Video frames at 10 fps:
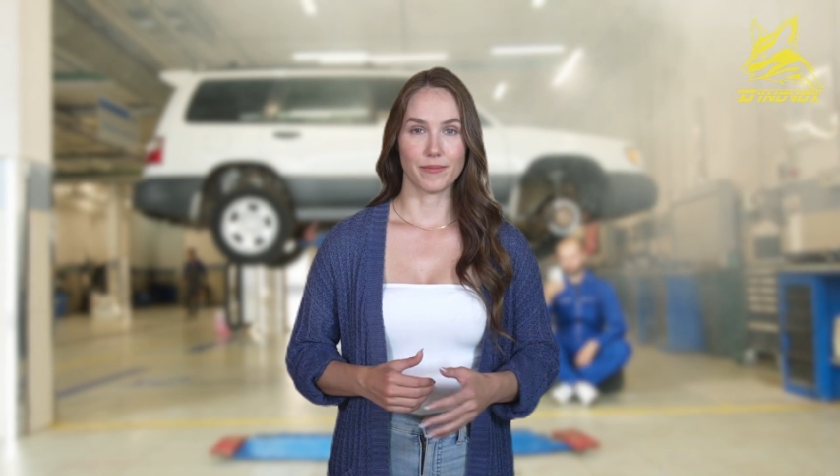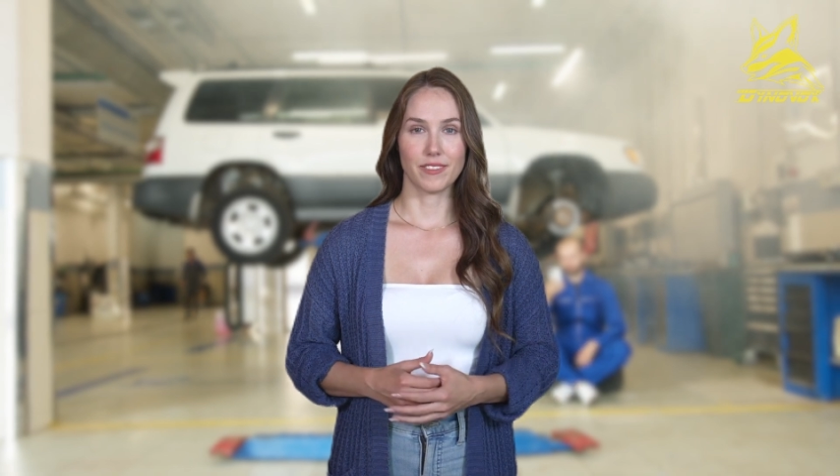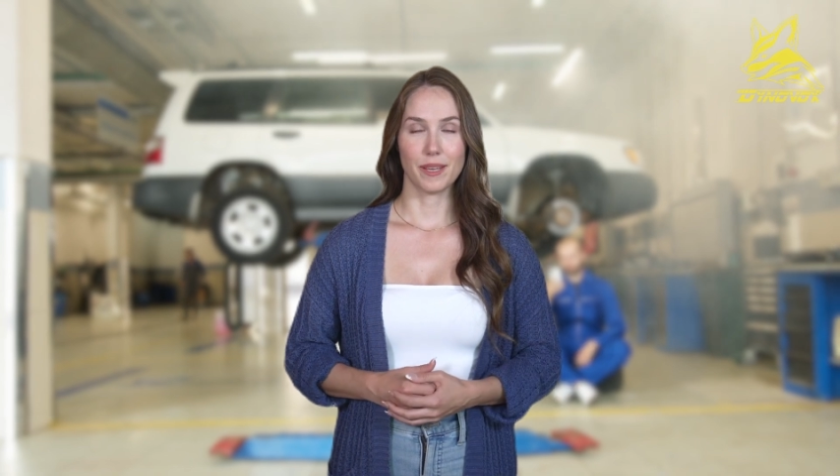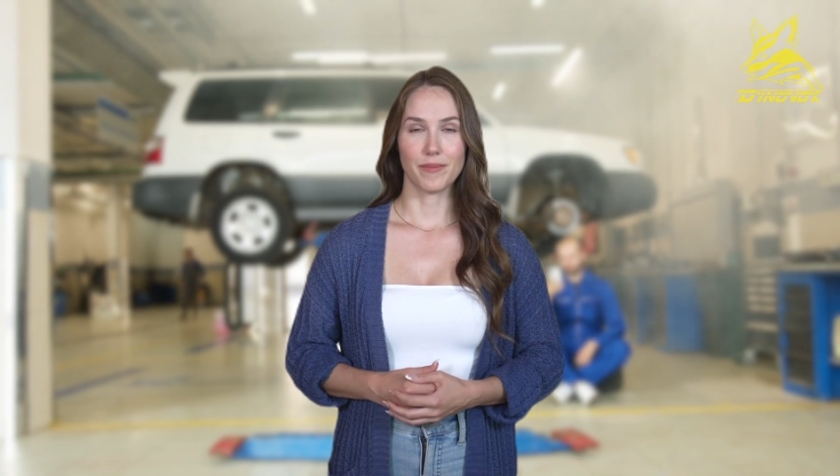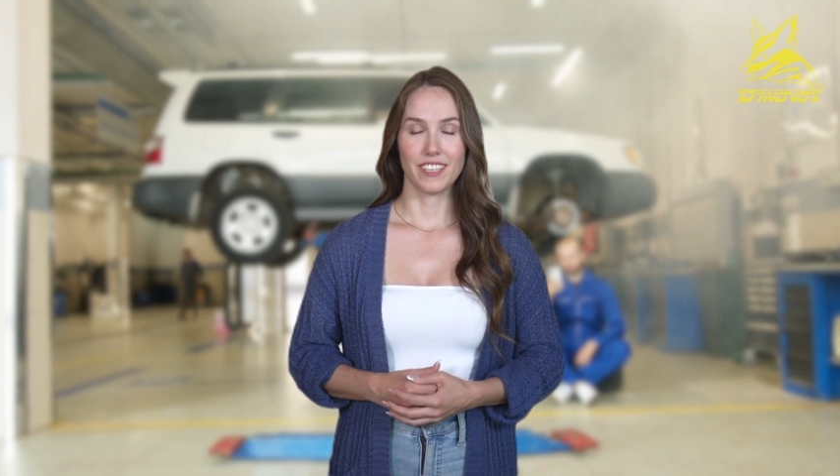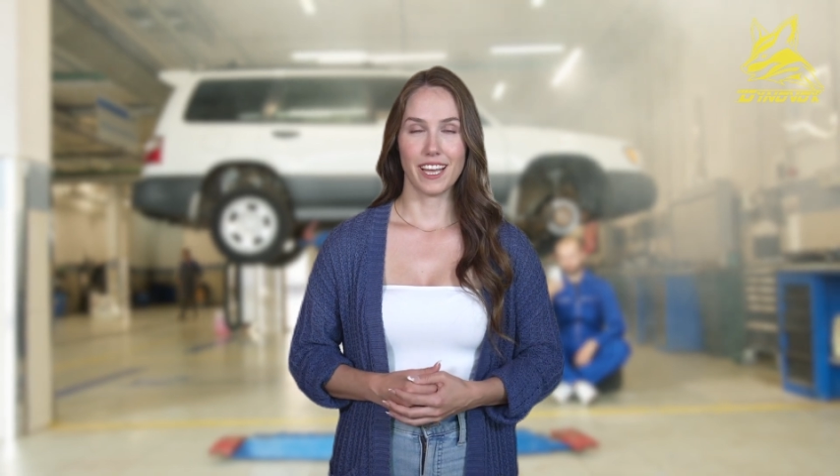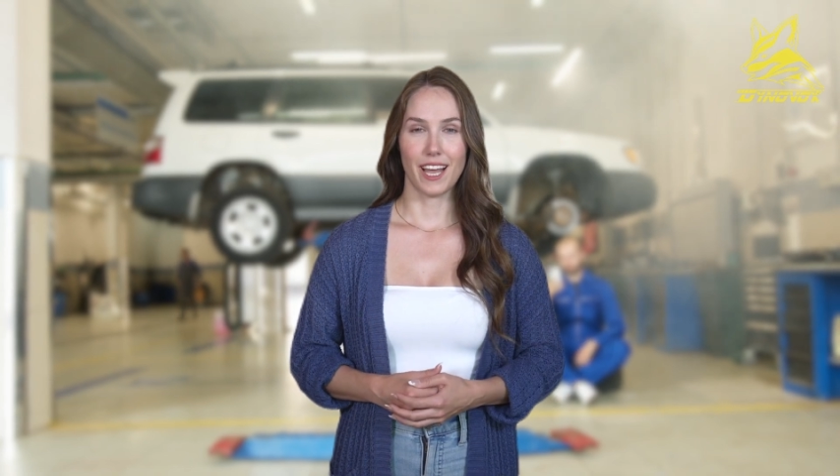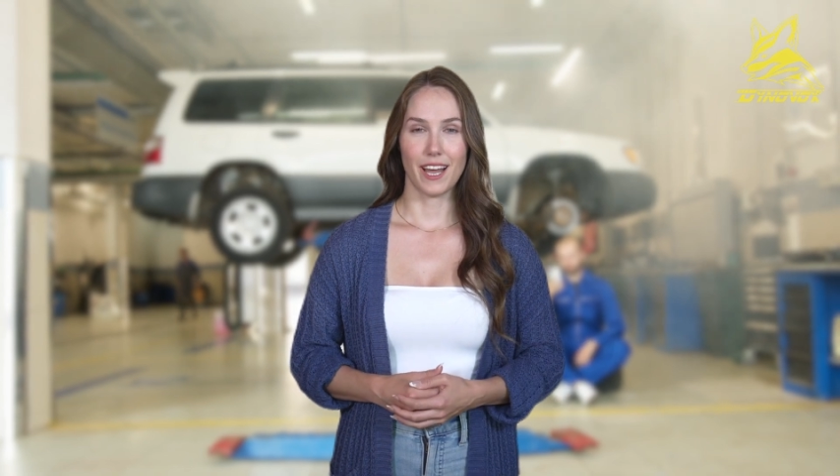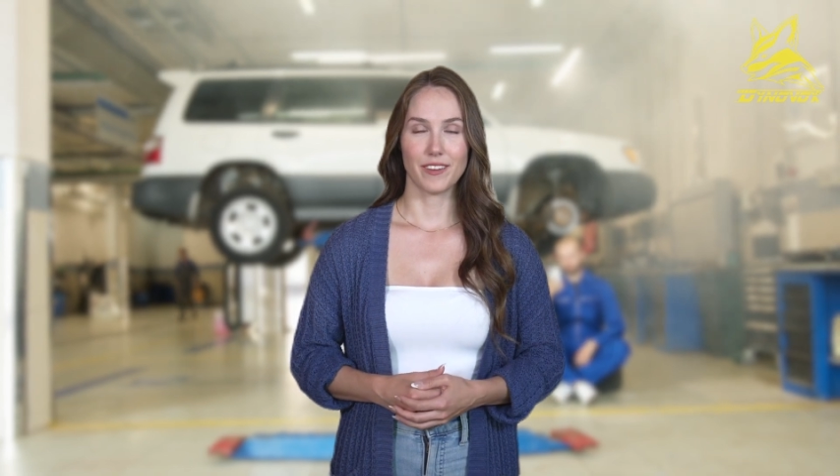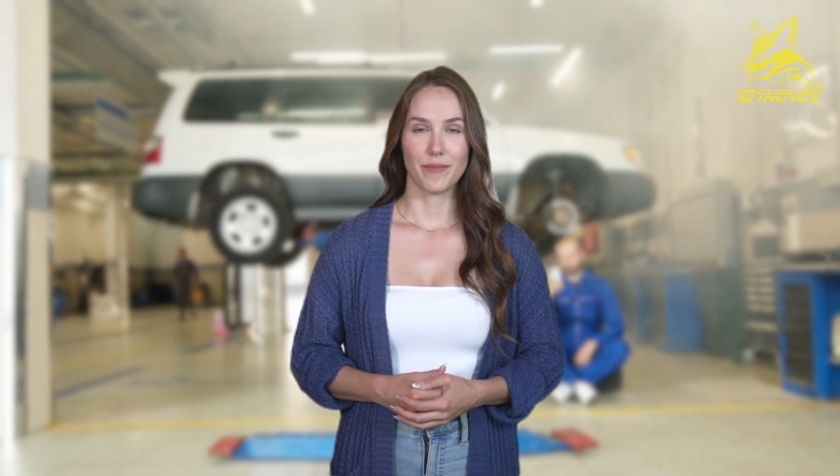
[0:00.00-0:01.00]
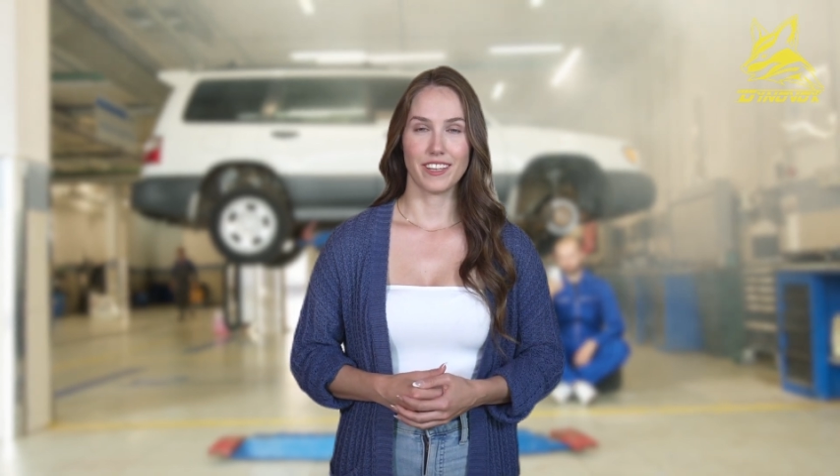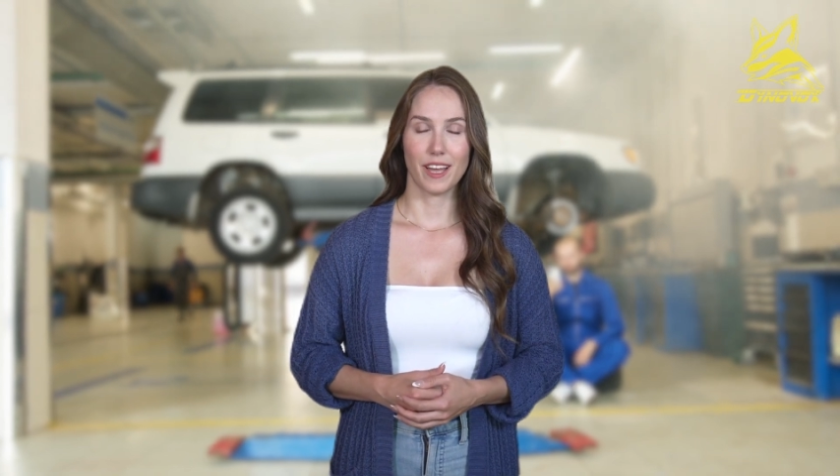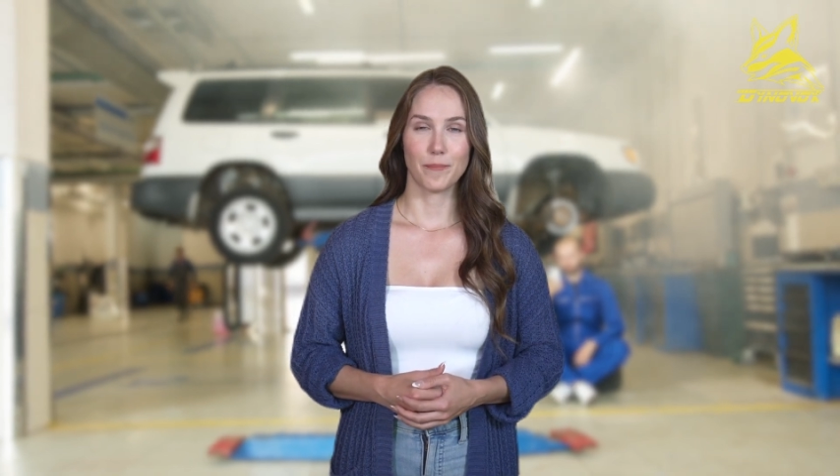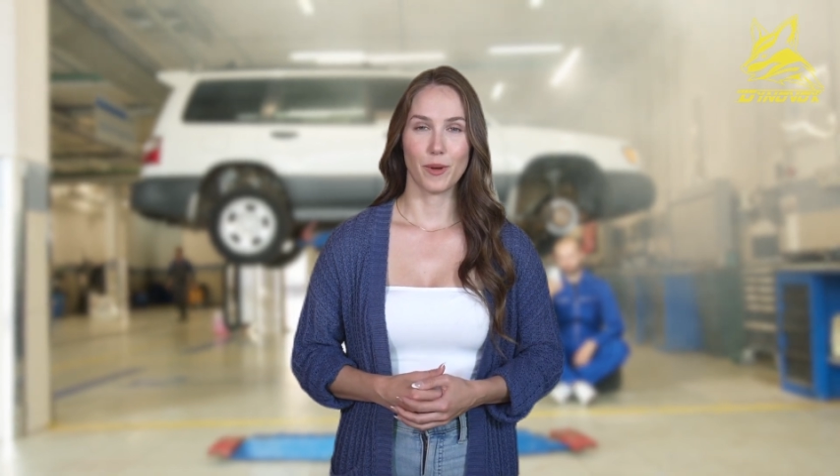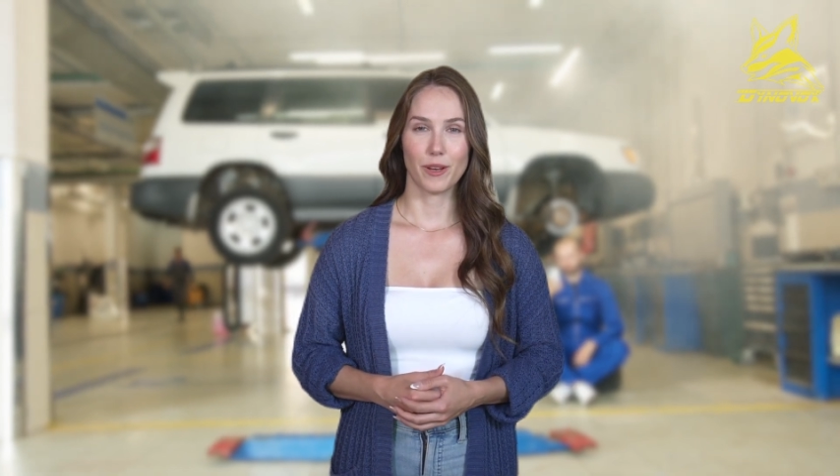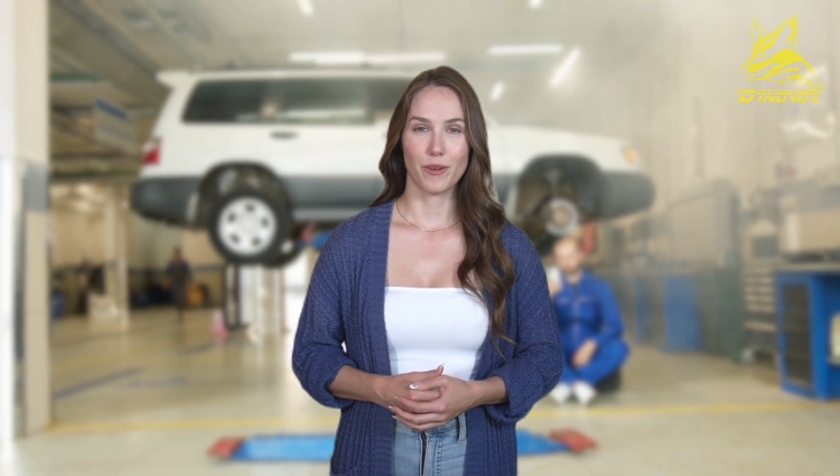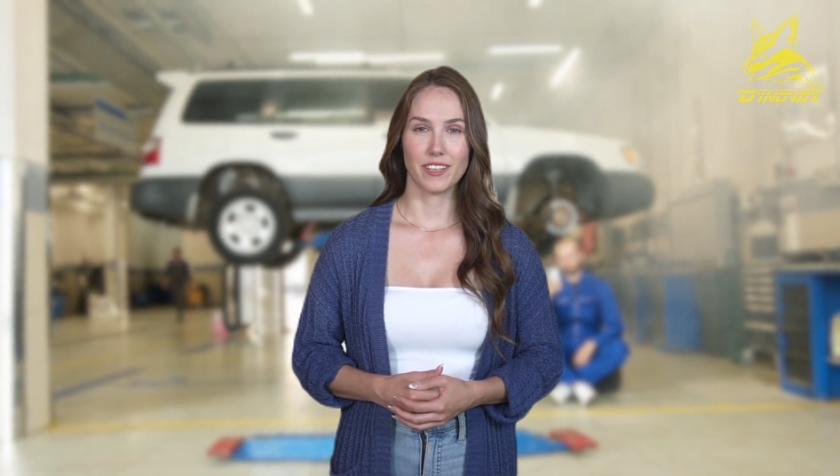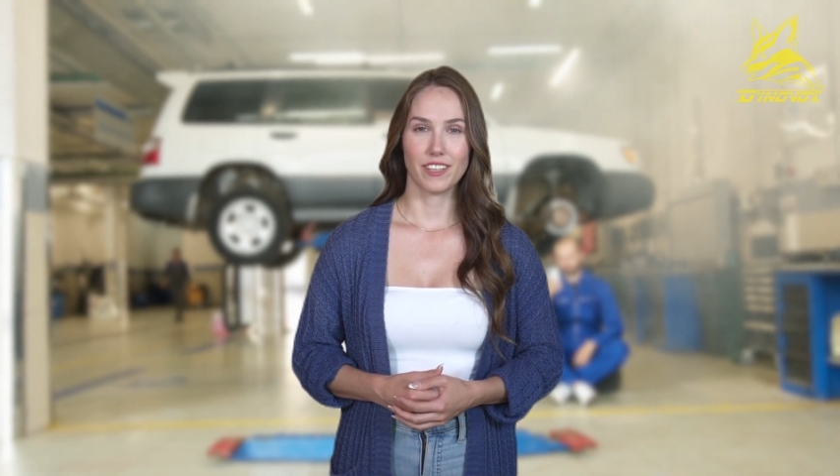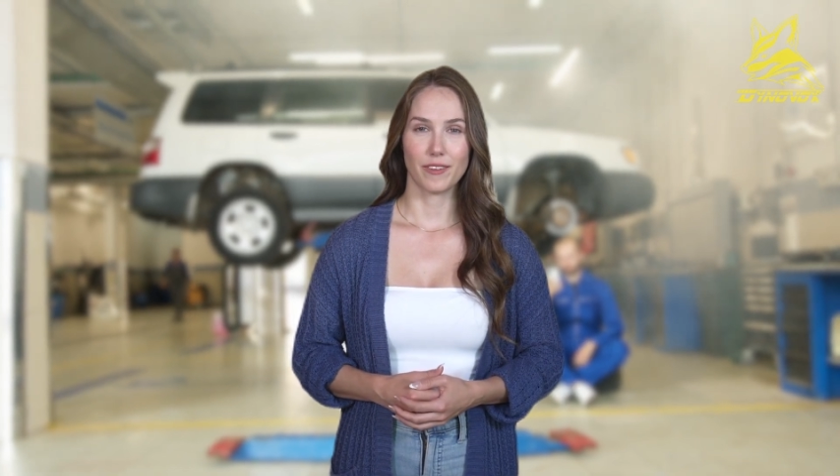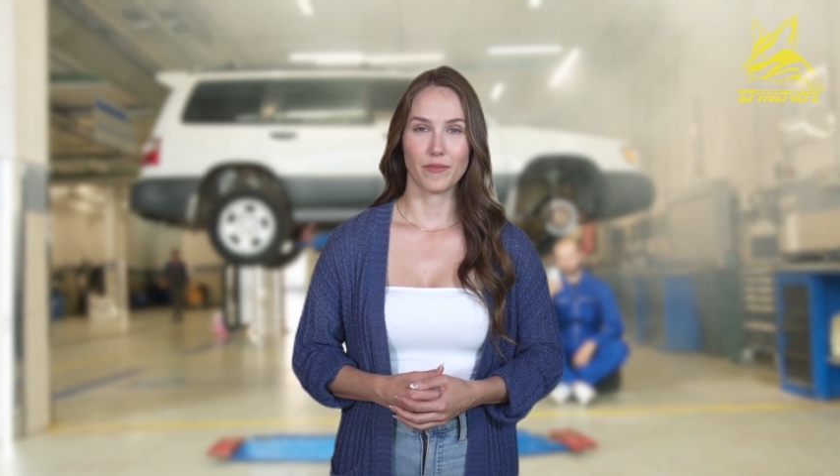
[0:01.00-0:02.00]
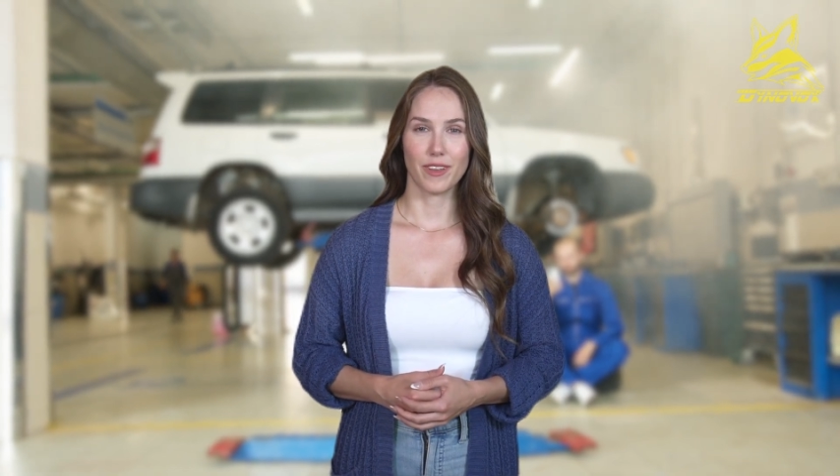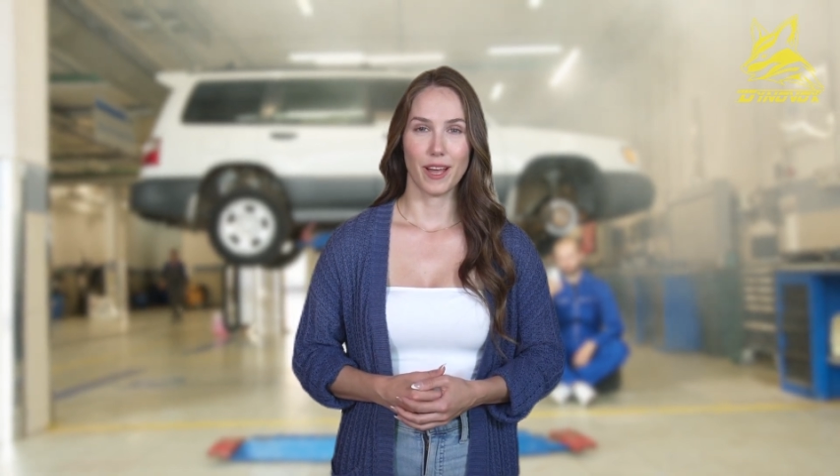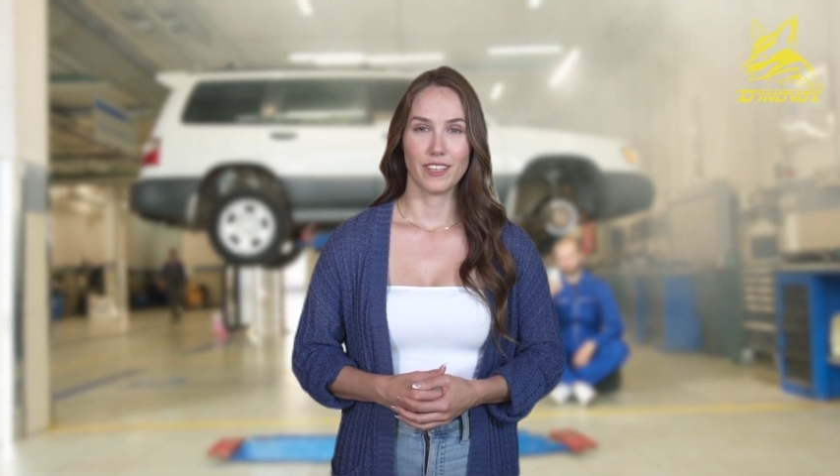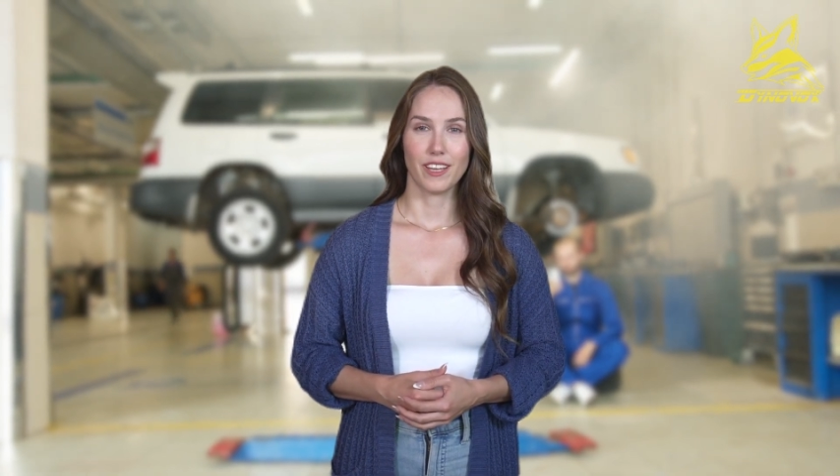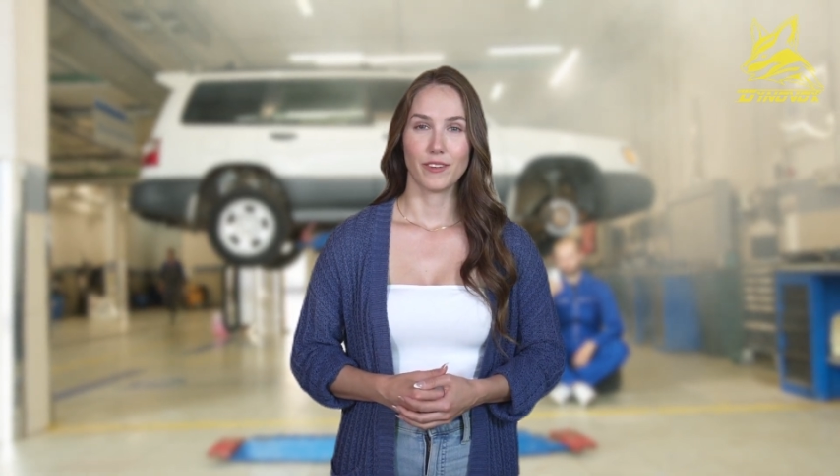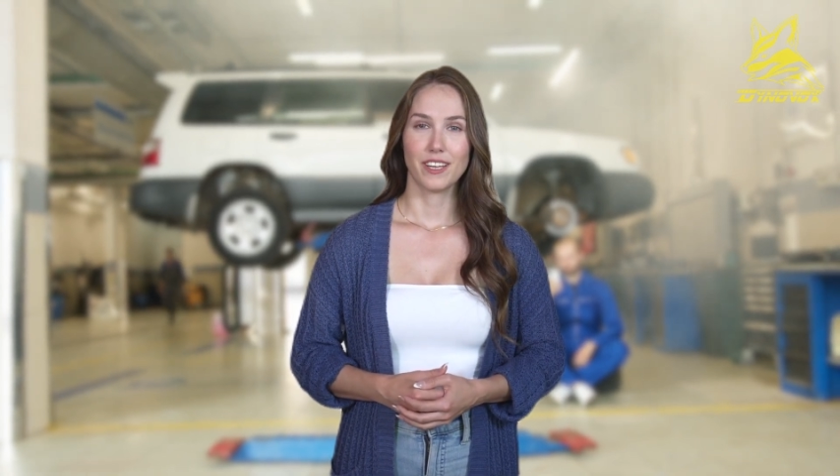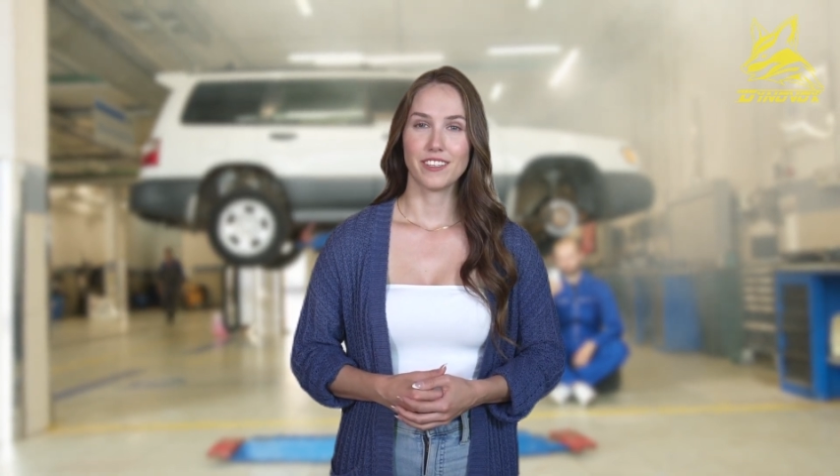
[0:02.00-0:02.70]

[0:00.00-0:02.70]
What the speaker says: Some CAIs may sound more aggressive without yielding